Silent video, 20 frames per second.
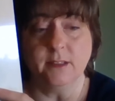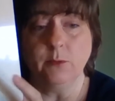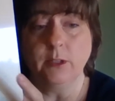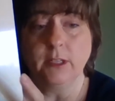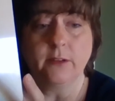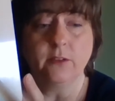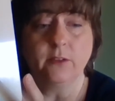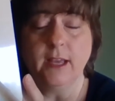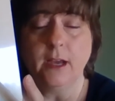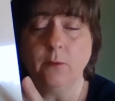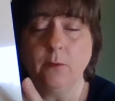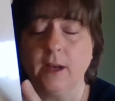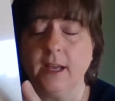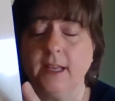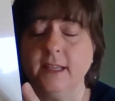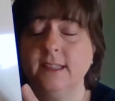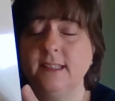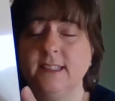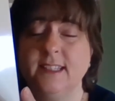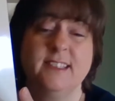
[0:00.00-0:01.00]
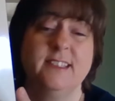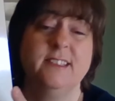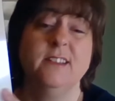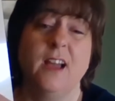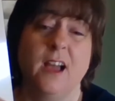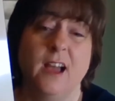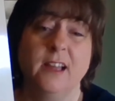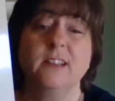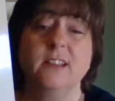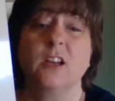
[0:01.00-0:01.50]
whatever that was, does
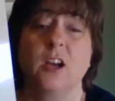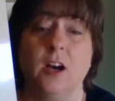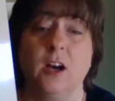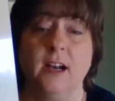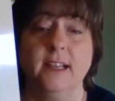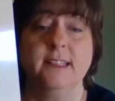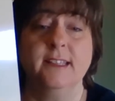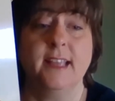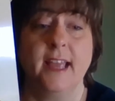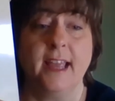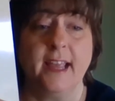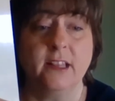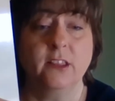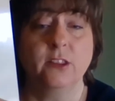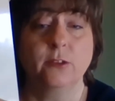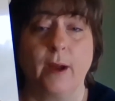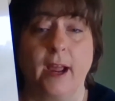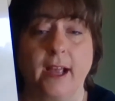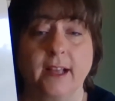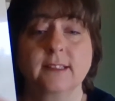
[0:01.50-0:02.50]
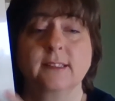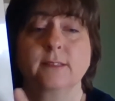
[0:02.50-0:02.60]
not cause anthrax.